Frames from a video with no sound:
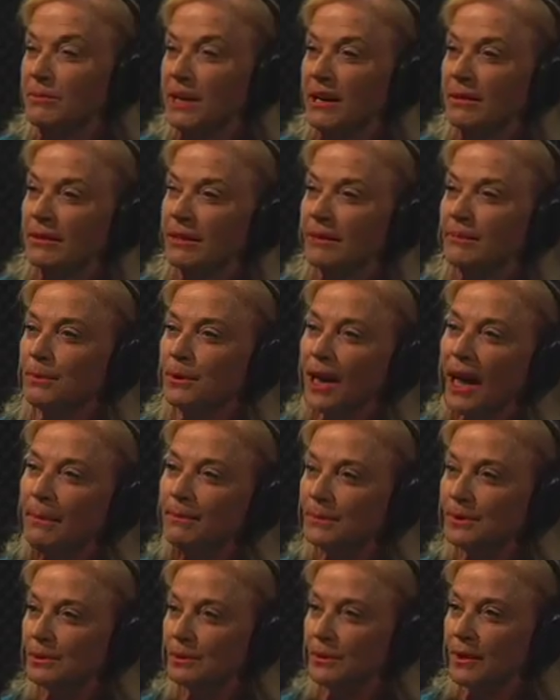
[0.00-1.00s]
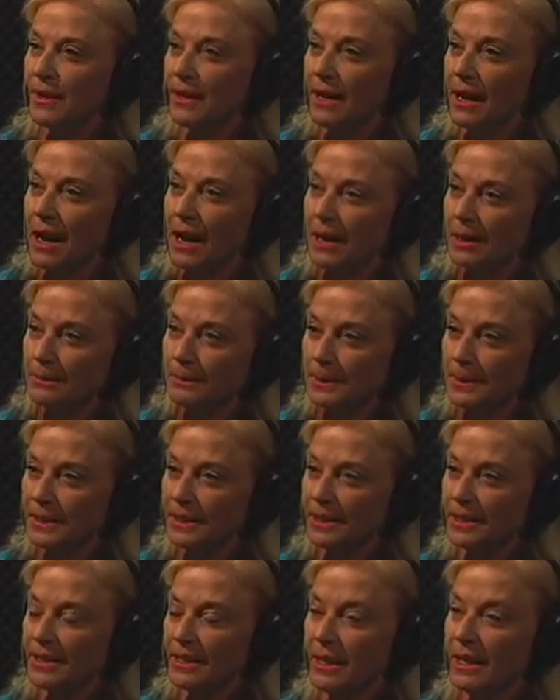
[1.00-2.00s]
about the problems with the
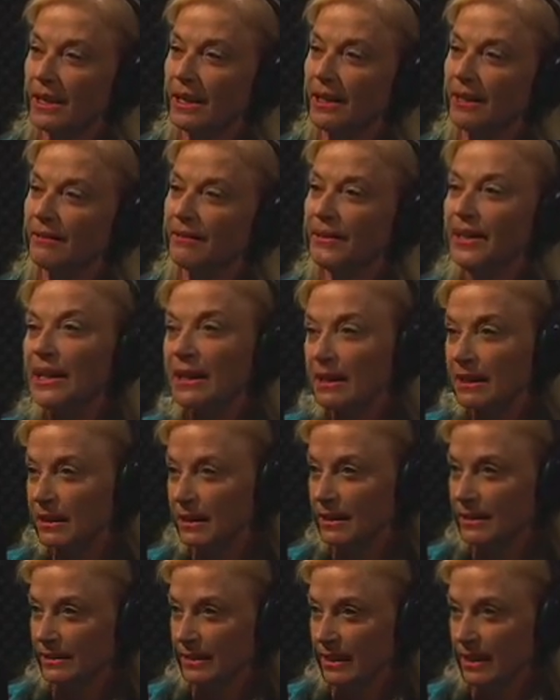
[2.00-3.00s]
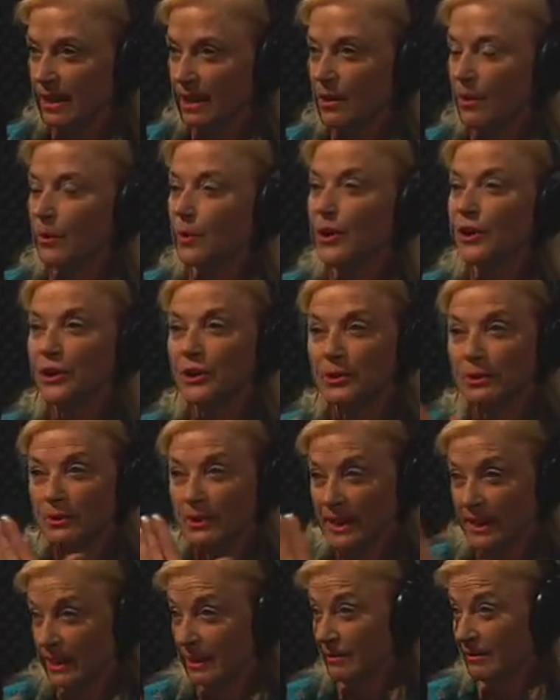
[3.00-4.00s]
armored vehicles. Were
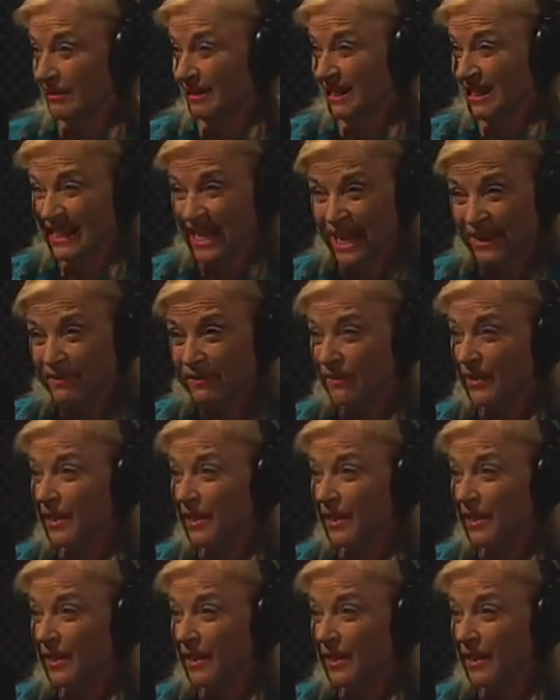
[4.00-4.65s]
you in safe